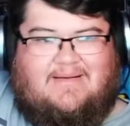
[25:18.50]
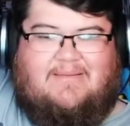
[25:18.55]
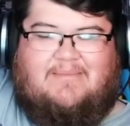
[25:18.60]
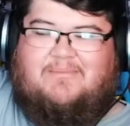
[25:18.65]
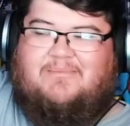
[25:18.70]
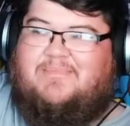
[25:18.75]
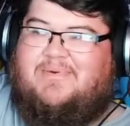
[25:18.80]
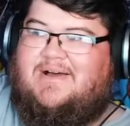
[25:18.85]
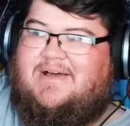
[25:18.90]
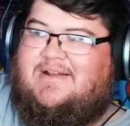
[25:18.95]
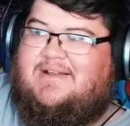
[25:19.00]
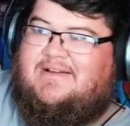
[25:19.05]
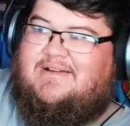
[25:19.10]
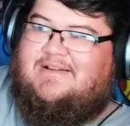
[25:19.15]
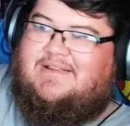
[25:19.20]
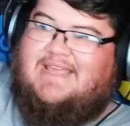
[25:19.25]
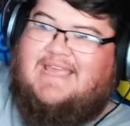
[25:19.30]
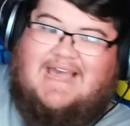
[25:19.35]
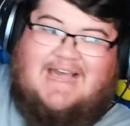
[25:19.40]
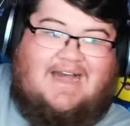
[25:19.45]
But, uh,
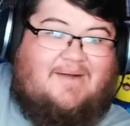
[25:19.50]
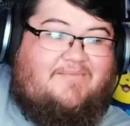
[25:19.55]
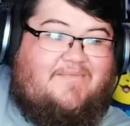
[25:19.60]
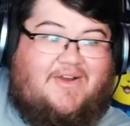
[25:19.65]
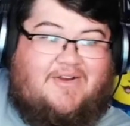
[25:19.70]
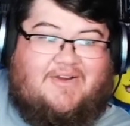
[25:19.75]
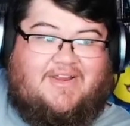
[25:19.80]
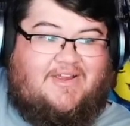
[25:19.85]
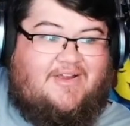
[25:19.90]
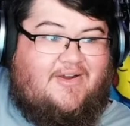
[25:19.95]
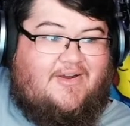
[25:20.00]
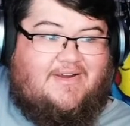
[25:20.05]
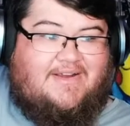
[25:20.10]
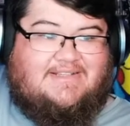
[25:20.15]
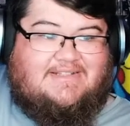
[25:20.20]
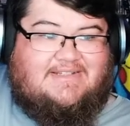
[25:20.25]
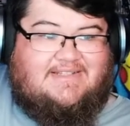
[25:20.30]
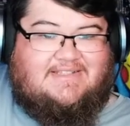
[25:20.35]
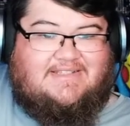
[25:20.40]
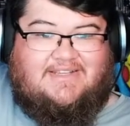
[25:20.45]
yeah, I'm very
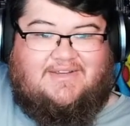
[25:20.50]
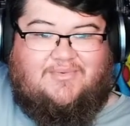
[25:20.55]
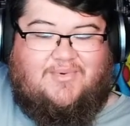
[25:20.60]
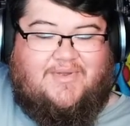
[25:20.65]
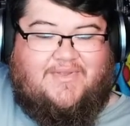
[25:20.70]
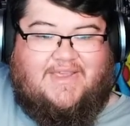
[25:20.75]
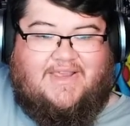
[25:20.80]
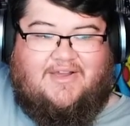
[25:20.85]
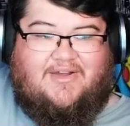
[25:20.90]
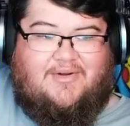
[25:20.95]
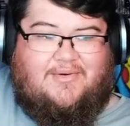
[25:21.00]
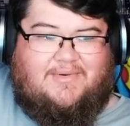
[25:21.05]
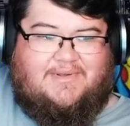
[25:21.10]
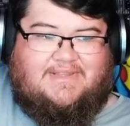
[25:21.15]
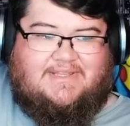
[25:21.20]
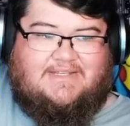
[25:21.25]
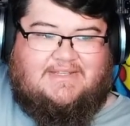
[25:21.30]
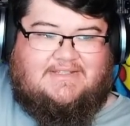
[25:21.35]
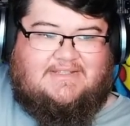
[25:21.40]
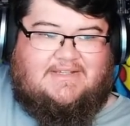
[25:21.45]
curious to see where they go with
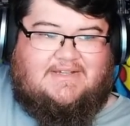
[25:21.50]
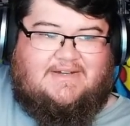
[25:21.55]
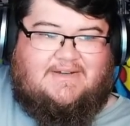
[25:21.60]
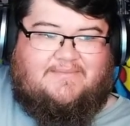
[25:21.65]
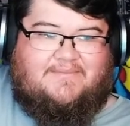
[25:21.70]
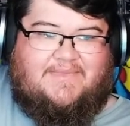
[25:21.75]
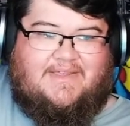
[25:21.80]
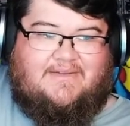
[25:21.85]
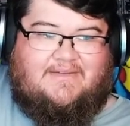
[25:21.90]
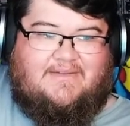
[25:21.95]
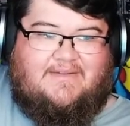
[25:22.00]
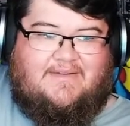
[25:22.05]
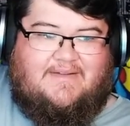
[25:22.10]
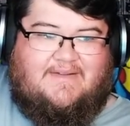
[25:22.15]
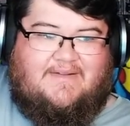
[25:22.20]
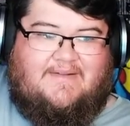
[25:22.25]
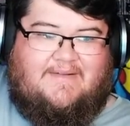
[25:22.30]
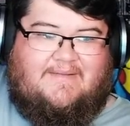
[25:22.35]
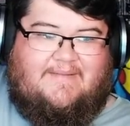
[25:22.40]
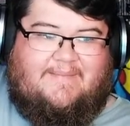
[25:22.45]
this. Um, the,
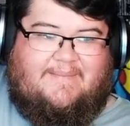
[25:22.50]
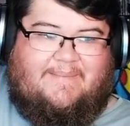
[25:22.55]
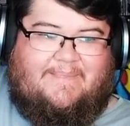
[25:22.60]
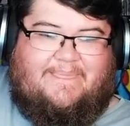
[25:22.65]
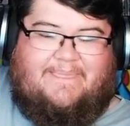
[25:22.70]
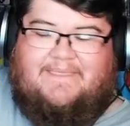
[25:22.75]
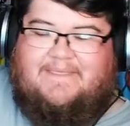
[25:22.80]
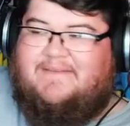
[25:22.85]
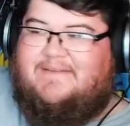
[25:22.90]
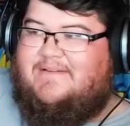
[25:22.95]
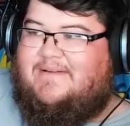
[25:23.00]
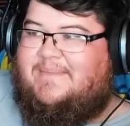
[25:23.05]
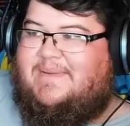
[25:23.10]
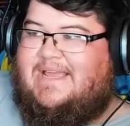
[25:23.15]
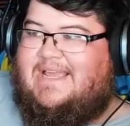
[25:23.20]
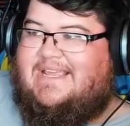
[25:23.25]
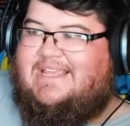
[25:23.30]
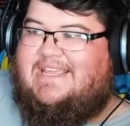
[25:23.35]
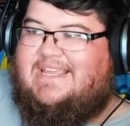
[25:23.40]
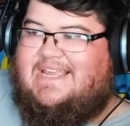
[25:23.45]
I mean,
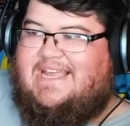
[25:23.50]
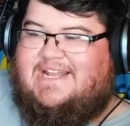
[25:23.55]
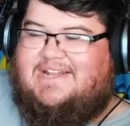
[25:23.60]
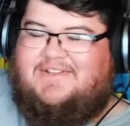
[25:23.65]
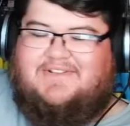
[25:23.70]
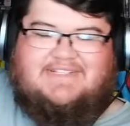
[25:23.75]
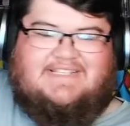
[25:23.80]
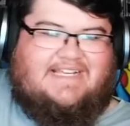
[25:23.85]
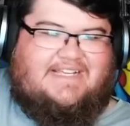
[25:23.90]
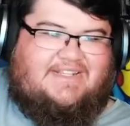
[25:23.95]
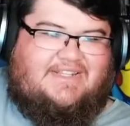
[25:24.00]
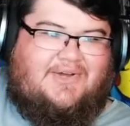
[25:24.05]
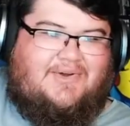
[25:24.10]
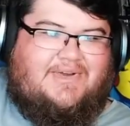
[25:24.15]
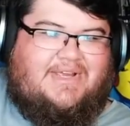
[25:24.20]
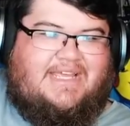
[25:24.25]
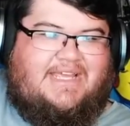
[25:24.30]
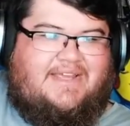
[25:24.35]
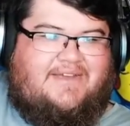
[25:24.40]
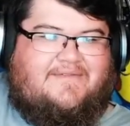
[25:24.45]
he kind of looks like
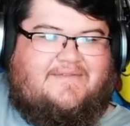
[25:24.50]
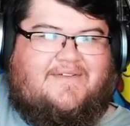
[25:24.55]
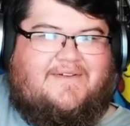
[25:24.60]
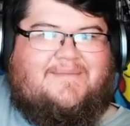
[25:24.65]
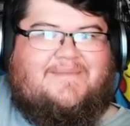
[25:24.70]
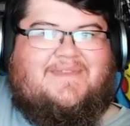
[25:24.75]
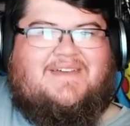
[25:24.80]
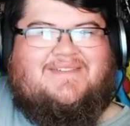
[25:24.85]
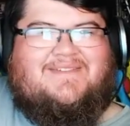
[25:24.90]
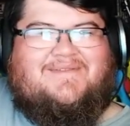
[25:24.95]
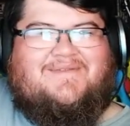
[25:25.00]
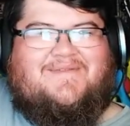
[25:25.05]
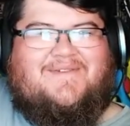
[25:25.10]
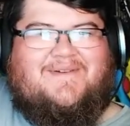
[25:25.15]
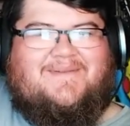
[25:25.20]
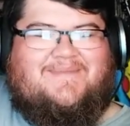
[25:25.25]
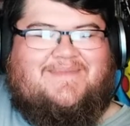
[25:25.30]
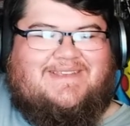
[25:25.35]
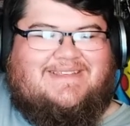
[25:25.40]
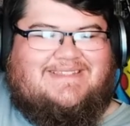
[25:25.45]
Loki from
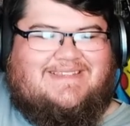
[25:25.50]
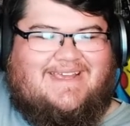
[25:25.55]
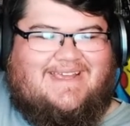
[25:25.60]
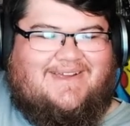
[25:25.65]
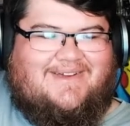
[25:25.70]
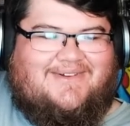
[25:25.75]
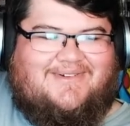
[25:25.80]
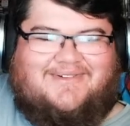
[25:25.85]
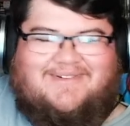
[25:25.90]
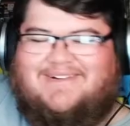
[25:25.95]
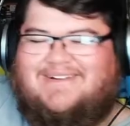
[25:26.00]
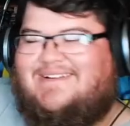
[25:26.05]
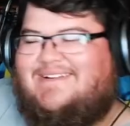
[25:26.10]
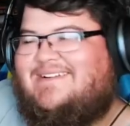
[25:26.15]
from this angle.